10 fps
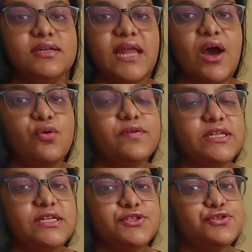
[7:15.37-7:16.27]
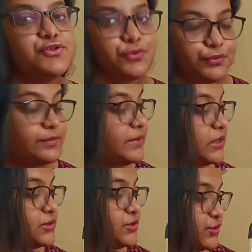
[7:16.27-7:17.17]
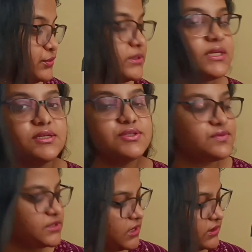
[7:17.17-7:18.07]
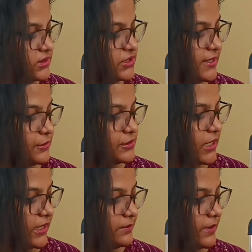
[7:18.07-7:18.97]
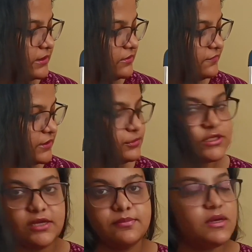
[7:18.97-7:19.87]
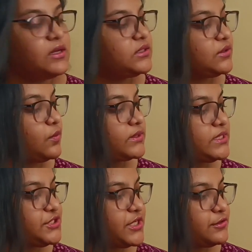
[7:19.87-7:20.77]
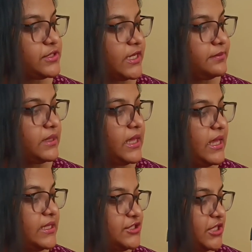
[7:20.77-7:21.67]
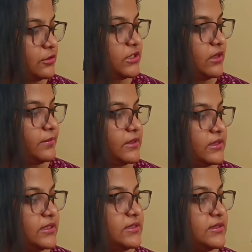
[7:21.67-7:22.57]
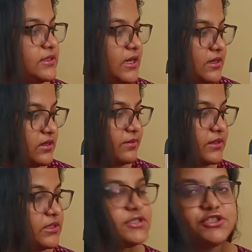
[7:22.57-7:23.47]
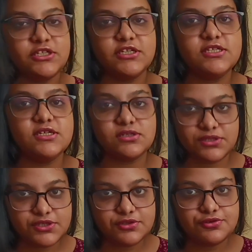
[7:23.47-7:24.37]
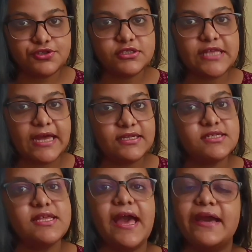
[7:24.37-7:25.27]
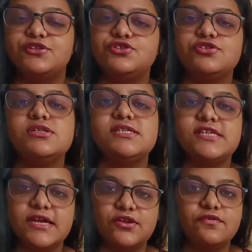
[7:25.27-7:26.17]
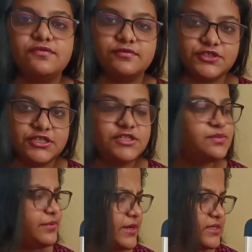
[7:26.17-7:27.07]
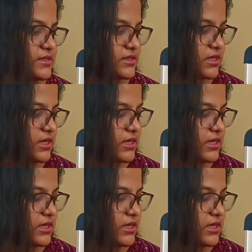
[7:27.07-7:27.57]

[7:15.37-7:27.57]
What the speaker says: Now, we need to know about the two things, which are the genotype and the phenotype. Now, what is genotype? Genotype is nothing but the genetic constitution, that is the actual set of genes present